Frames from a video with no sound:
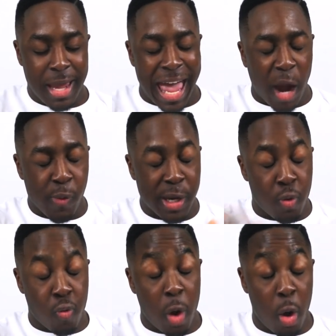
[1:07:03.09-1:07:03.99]
how we
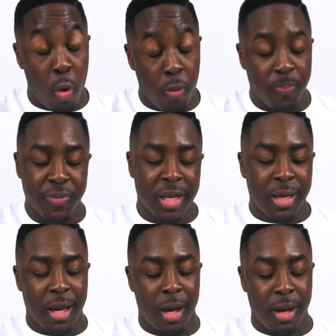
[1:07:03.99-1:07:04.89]
grow
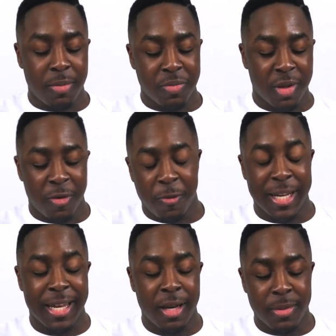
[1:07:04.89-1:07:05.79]
um,
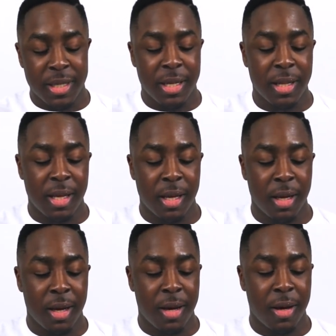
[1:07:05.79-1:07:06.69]
when it comes to
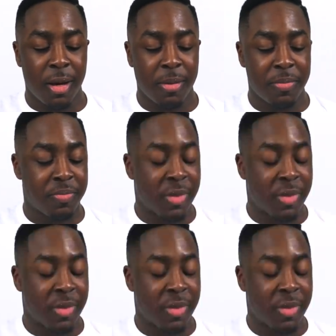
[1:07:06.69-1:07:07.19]
the